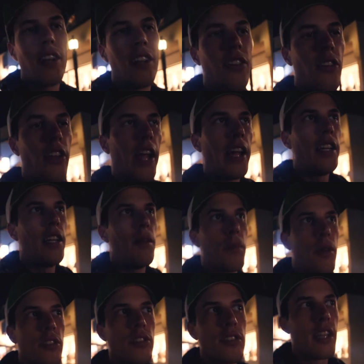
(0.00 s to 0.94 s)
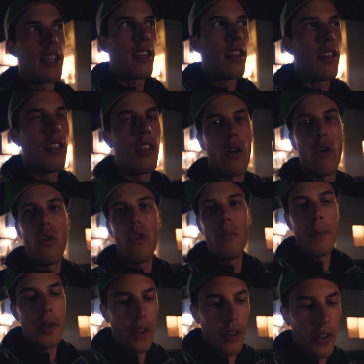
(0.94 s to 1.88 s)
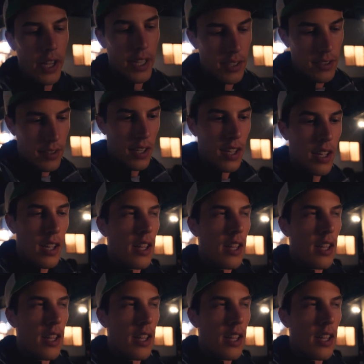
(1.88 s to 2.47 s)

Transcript: like 90% the old buildings